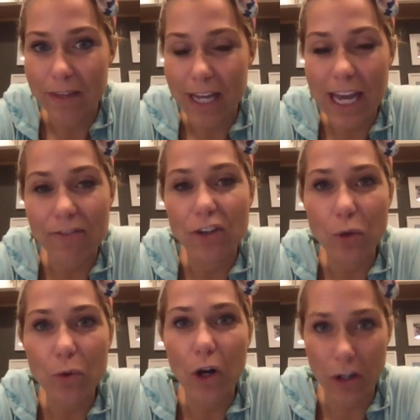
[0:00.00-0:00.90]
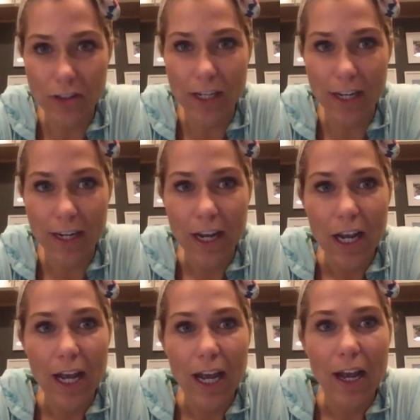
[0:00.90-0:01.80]
if you curse it,
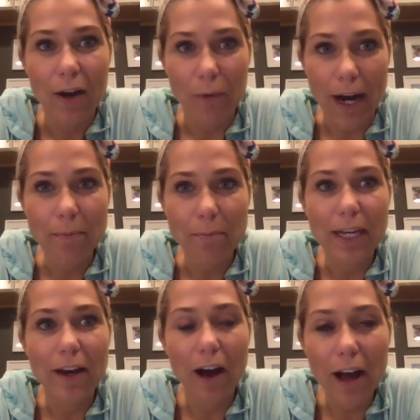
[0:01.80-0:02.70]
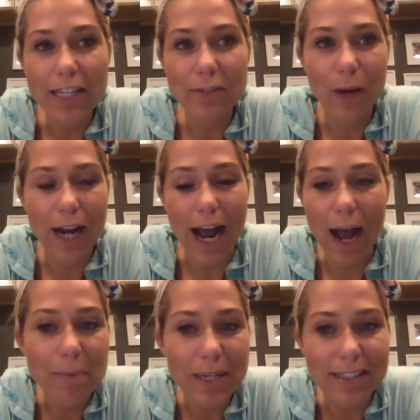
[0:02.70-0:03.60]
right? Because what
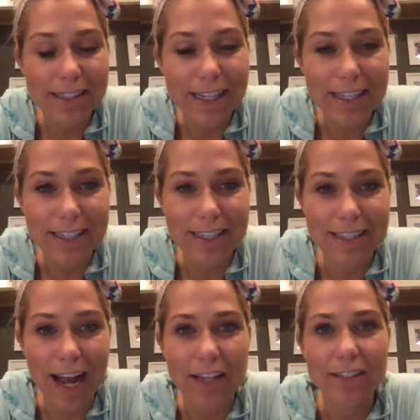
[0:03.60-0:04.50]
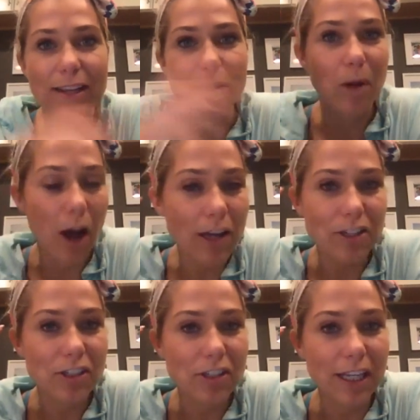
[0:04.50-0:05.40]
happens is that
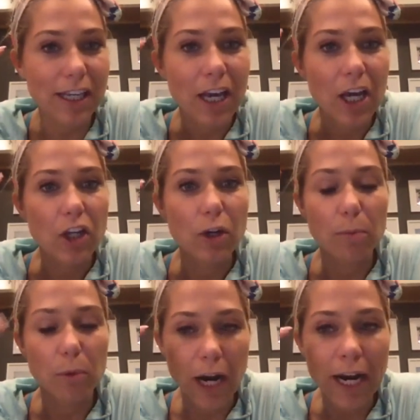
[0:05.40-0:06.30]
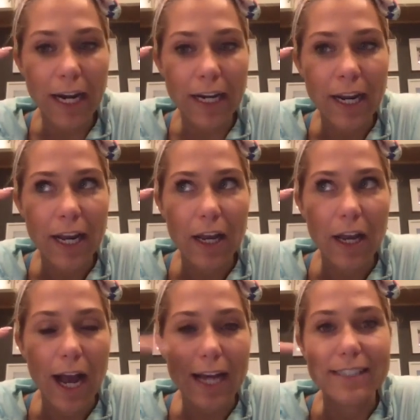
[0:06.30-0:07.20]
subconsciously your brain
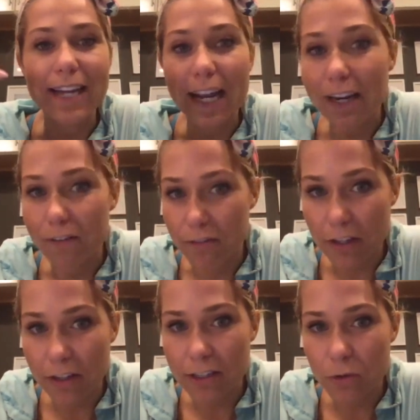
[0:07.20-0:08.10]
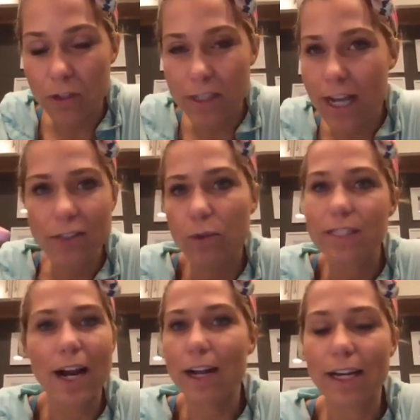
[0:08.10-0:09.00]
has negative feelings towards that. So it's
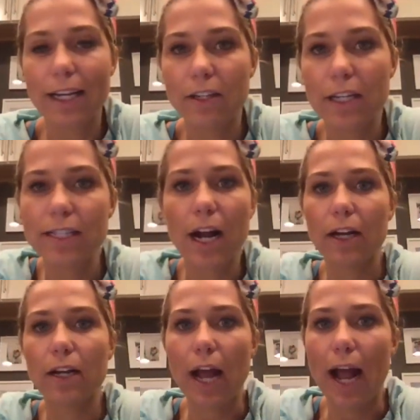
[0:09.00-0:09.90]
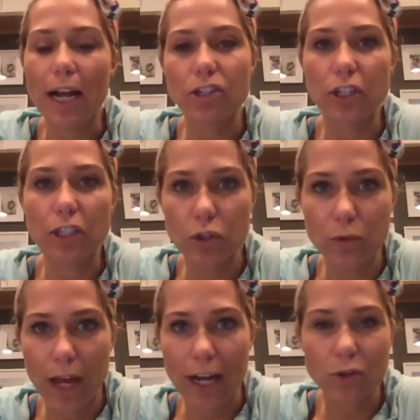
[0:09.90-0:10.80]
not going to actually do
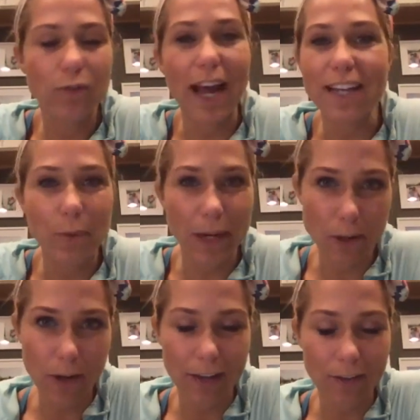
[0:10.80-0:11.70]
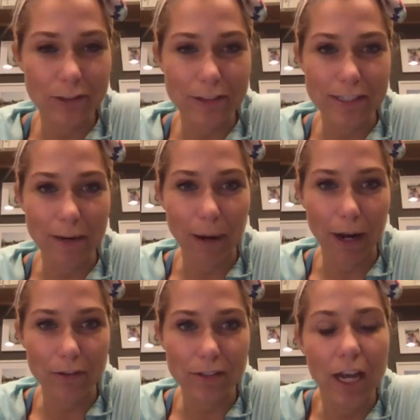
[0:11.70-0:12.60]
that. So that's why you can't lose the 10
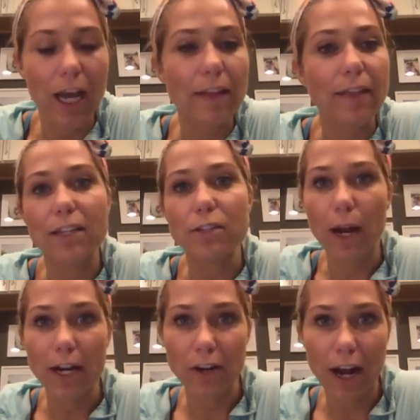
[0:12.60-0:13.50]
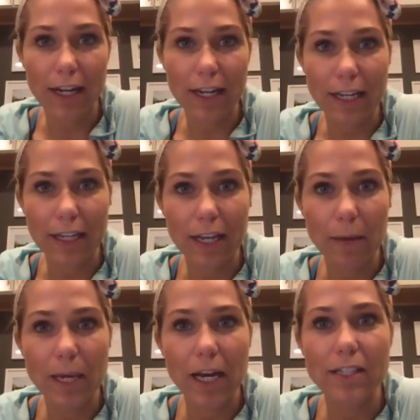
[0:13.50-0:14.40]
pounds. That's why you're not getting,
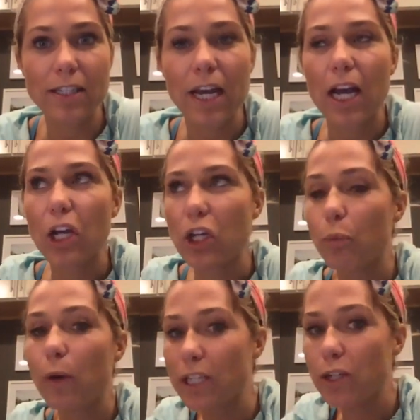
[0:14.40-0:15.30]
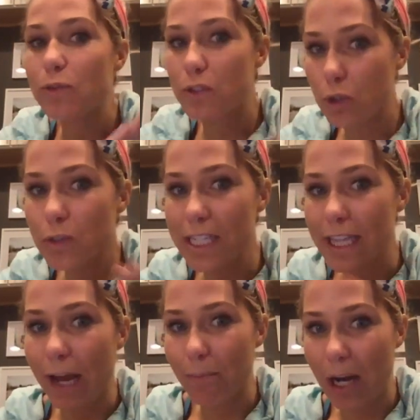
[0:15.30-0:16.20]
because when you do see
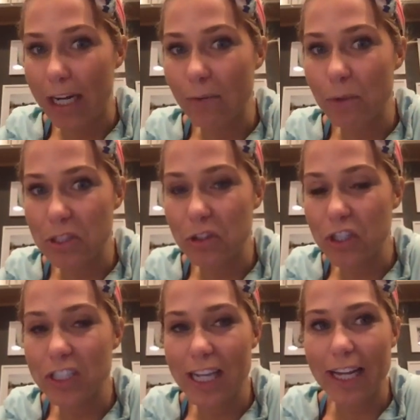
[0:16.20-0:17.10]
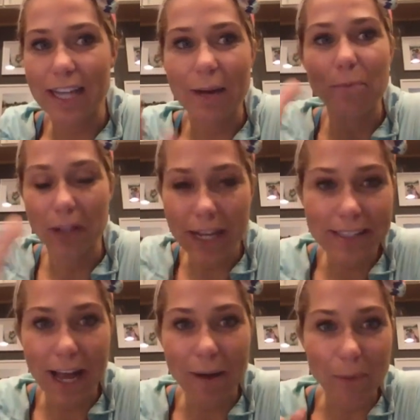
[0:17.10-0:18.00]
that body, what you should say is, bless
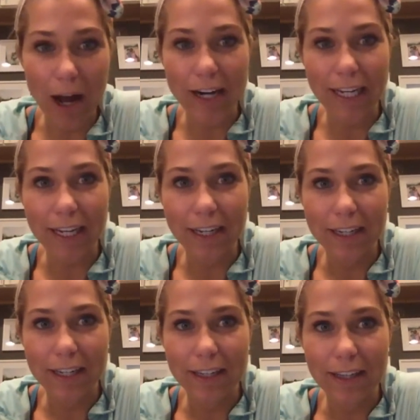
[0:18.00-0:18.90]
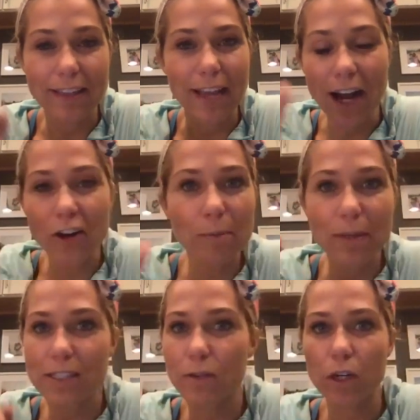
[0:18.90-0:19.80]
that body. Like, that girl
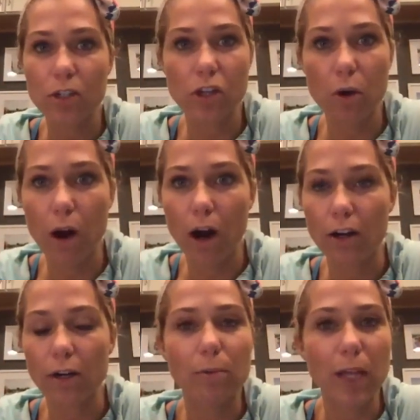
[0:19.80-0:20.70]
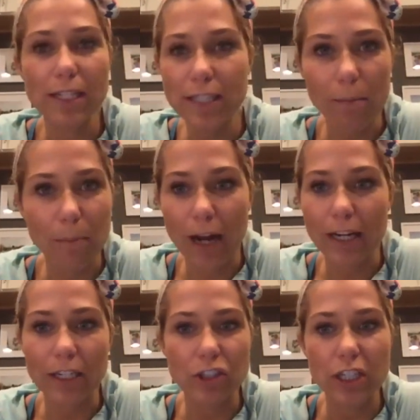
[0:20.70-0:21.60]
must have worked so hard, or bless that
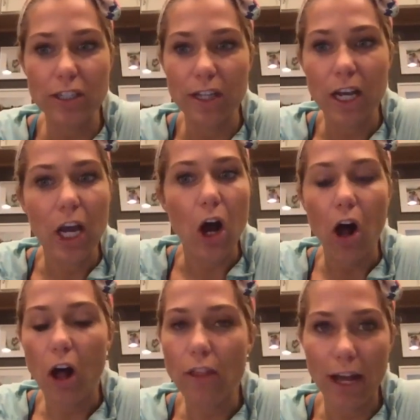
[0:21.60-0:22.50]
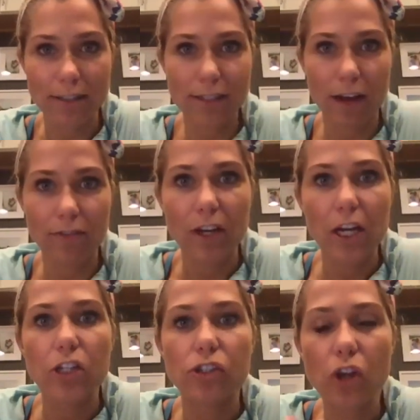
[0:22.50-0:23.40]
body. She is all that stuff.
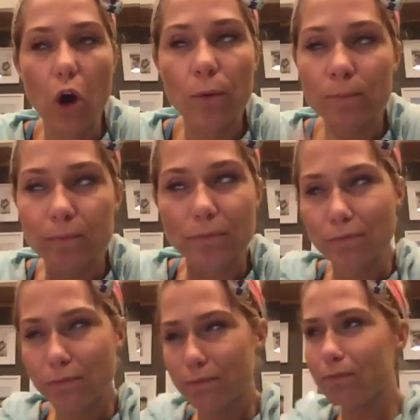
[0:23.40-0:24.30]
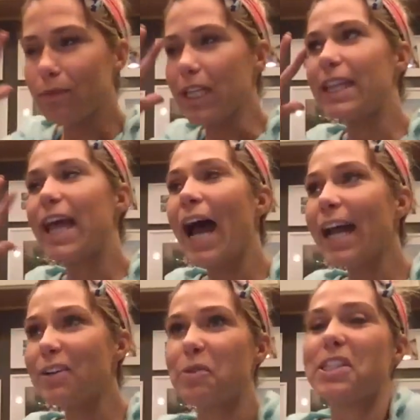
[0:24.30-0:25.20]
So
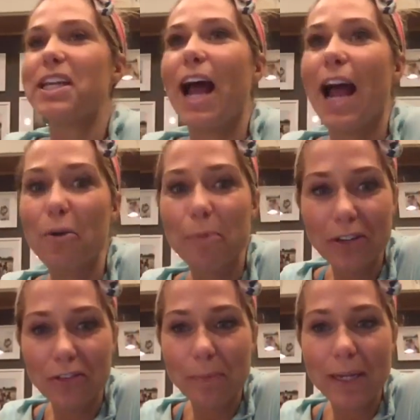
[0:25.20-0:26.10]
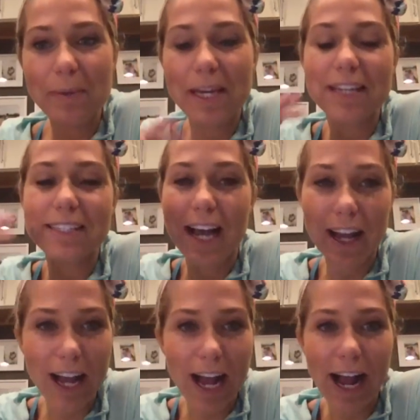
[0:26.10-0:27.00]
that was an eye opener for me, because
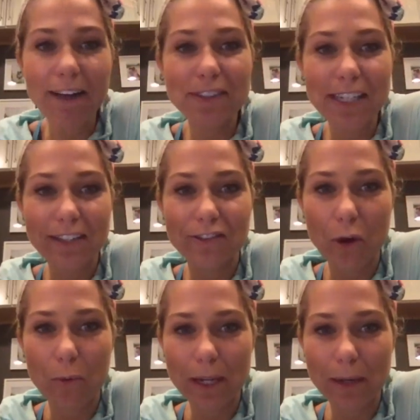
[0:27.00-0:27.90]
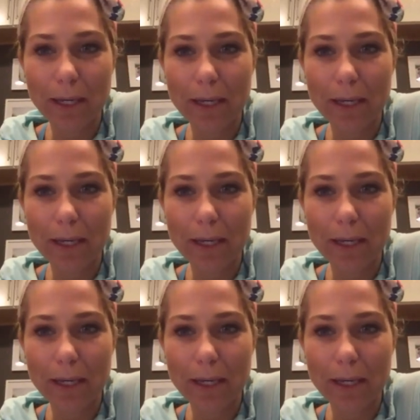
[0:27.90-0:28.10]
I've seen so many